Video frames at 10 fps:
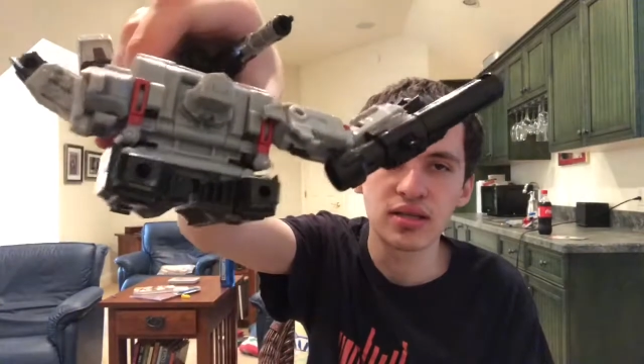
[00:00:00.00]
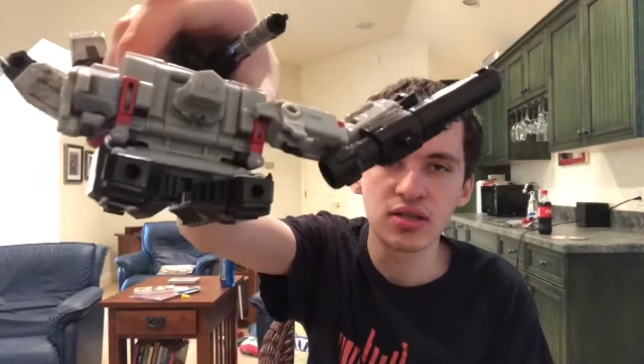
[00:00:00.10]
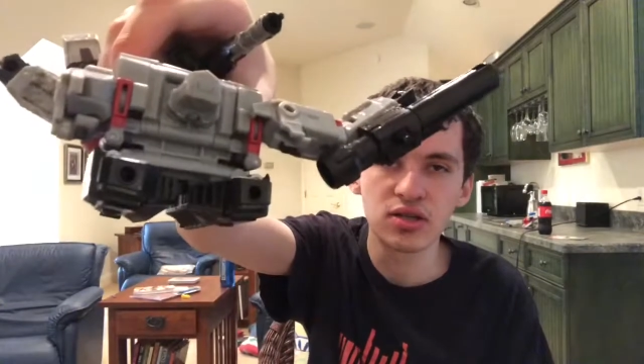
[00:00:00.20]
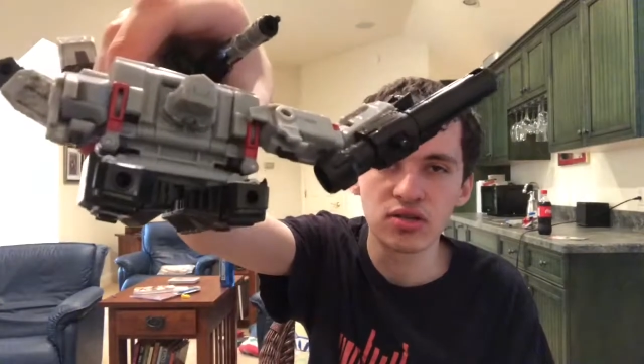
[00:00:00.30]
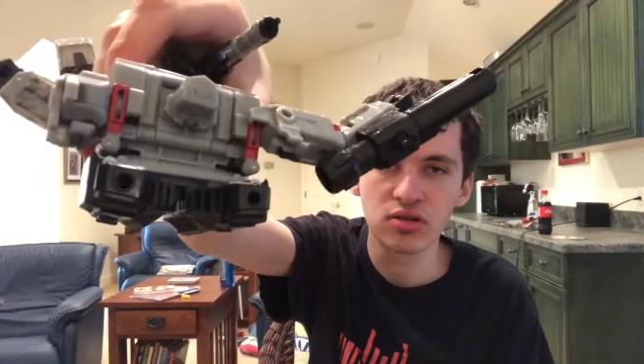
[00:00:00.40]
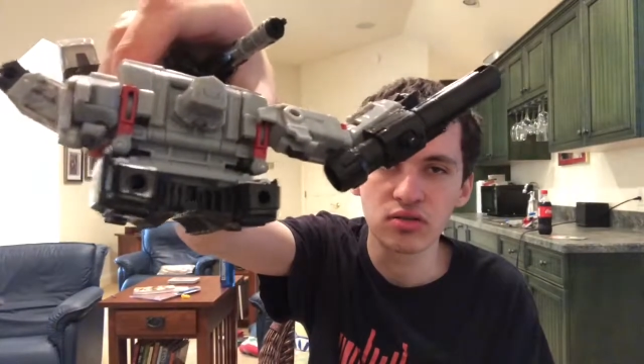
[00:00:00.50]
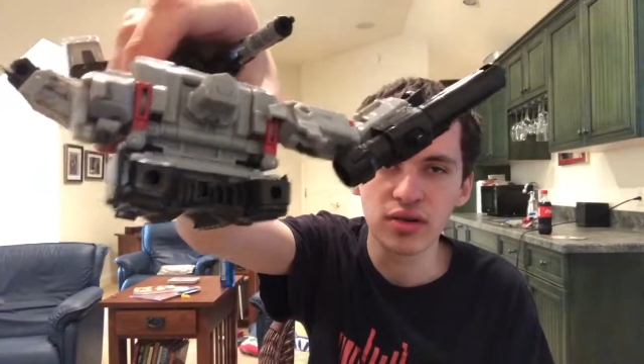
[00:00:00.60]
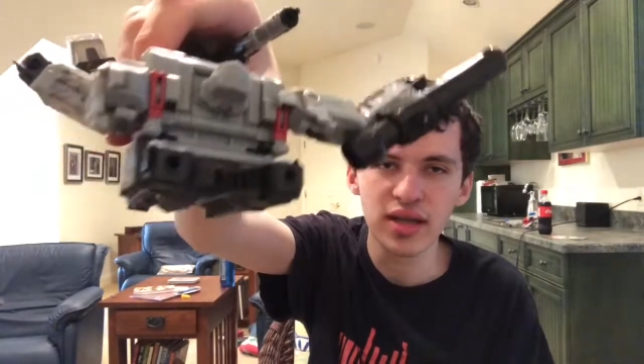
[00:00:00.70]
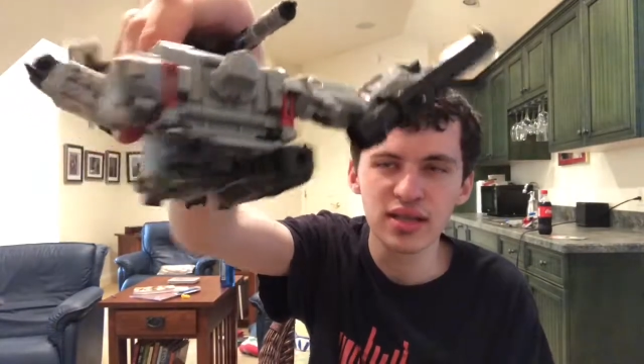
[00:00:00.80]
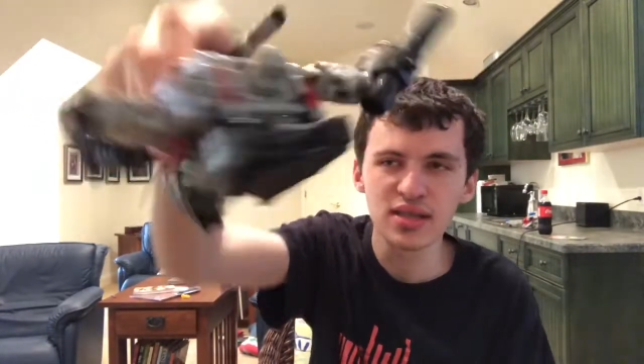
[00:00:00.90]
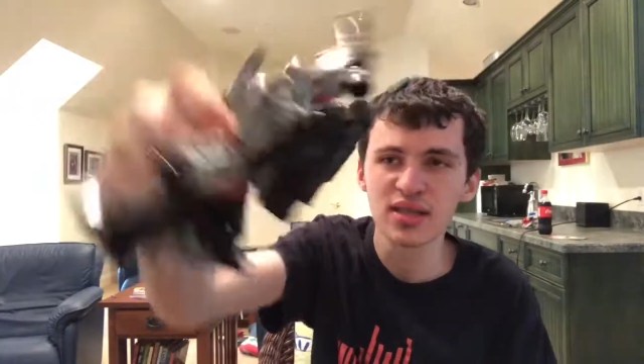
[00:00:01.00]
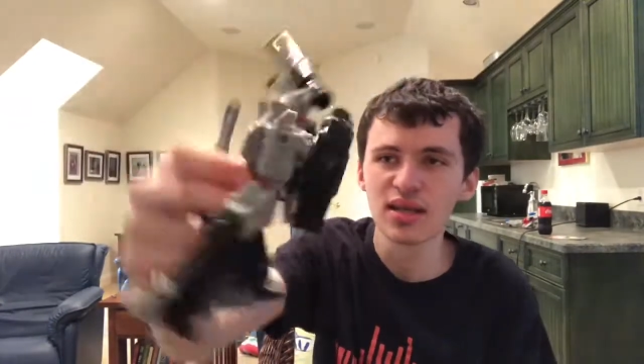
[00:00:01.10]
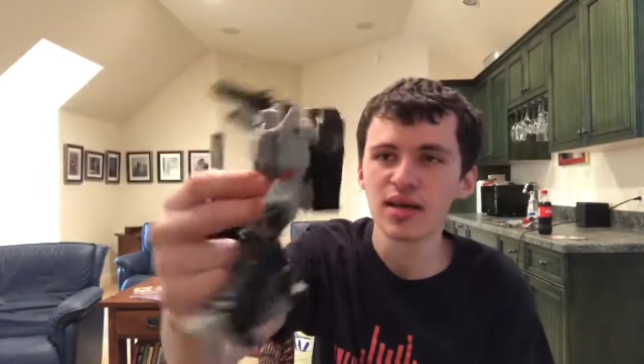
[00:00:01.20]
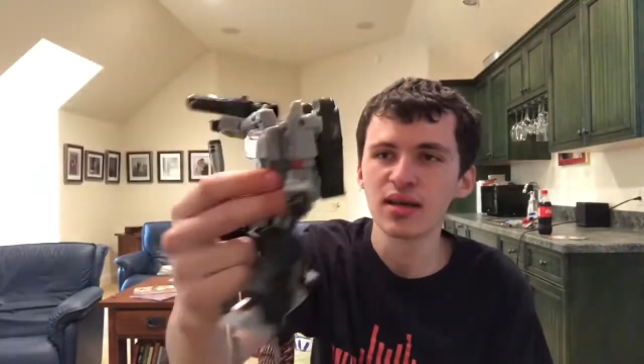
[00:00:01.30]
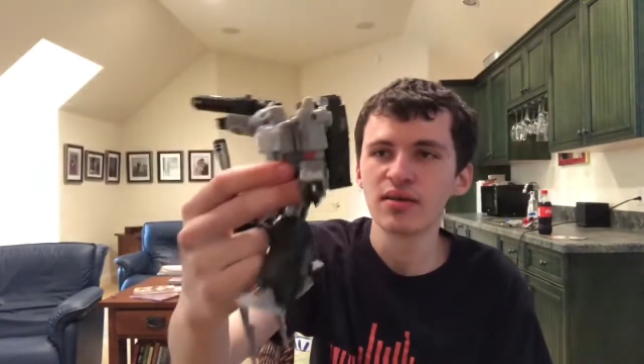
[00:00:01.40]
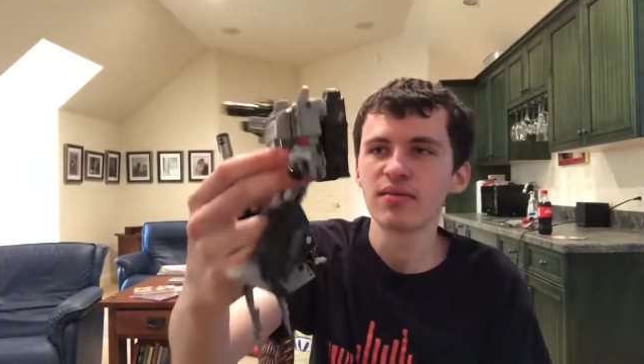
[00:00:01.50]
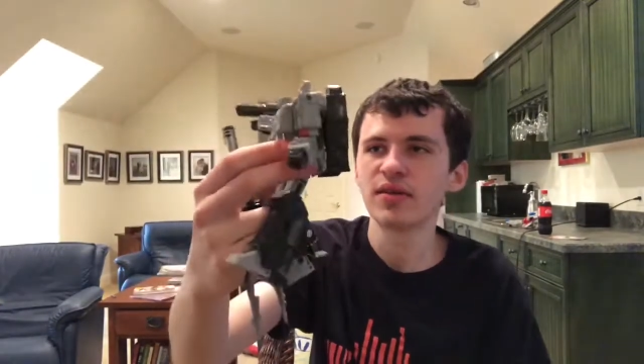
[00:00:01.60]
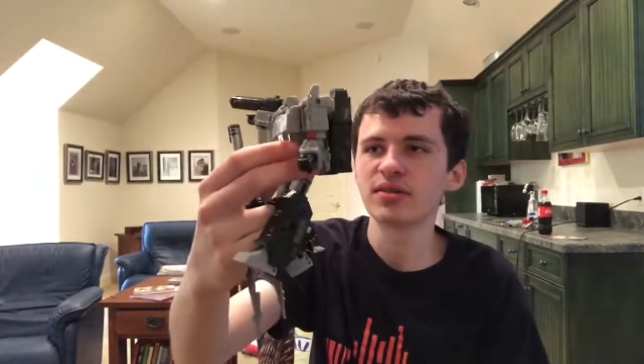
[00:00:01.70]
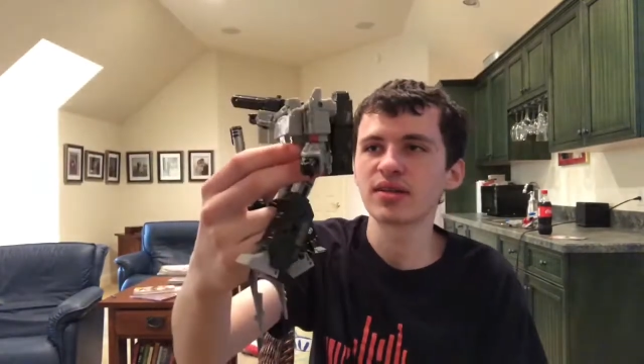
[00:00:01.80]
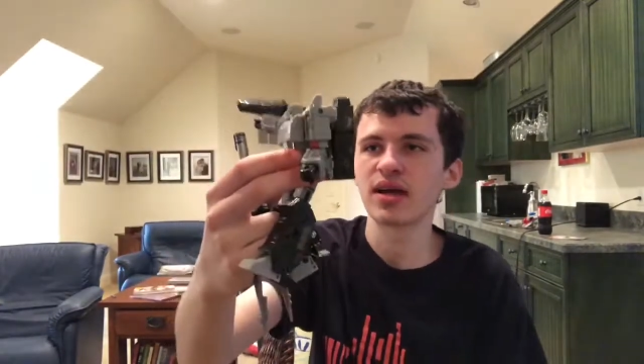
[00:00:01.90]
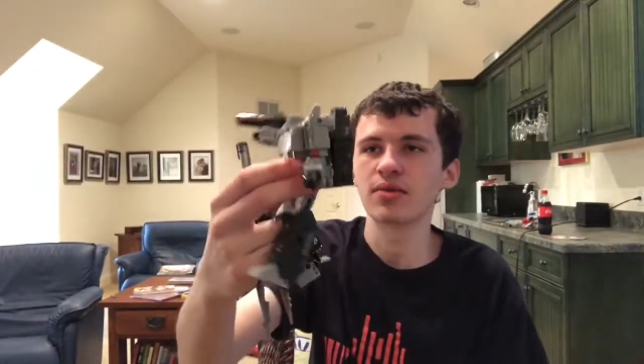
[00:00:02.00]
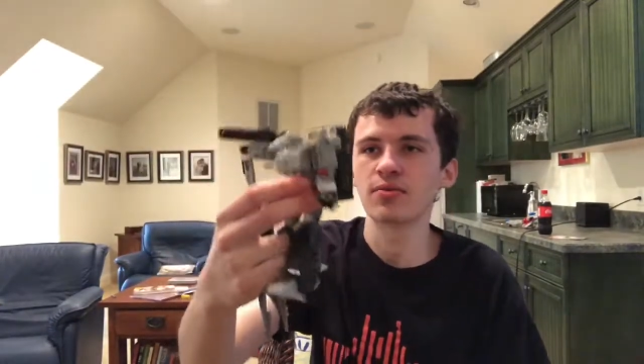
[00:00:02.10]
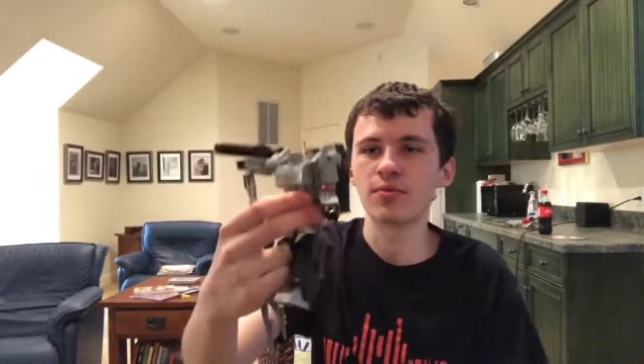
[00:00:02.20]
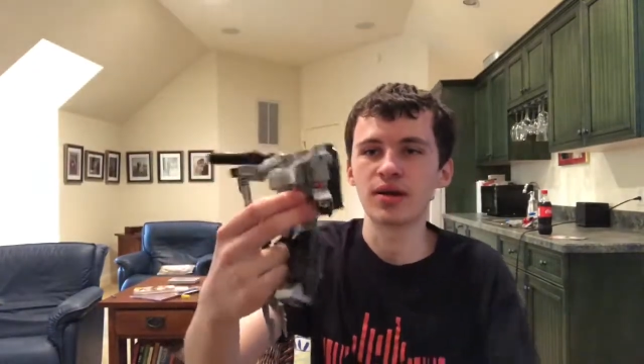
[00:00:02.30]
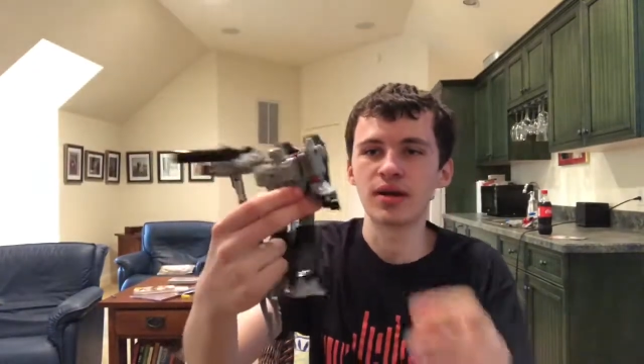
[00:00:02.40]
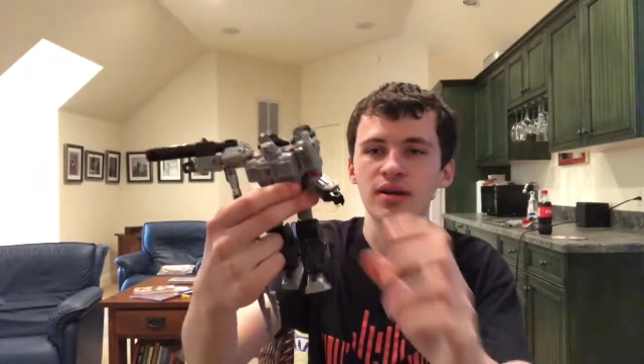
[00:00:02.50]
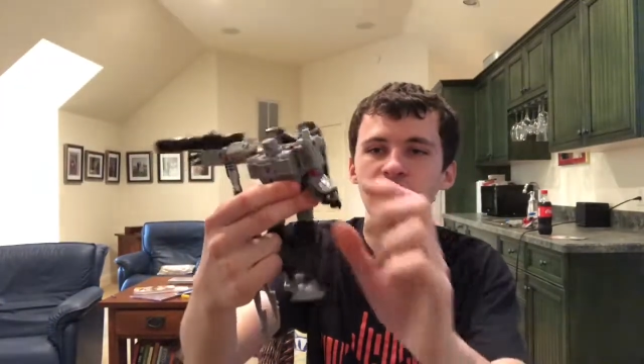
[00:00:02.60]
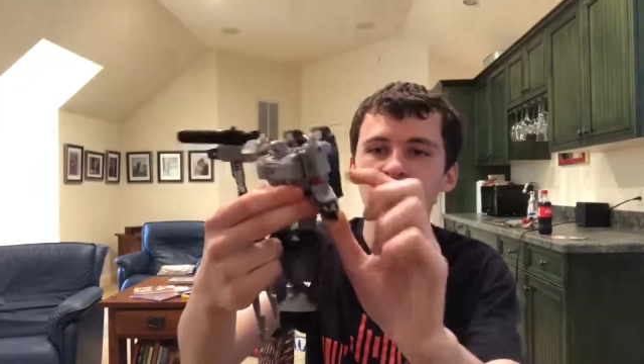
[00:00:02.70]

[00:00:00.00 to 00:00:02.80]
treads. We've also got 1 on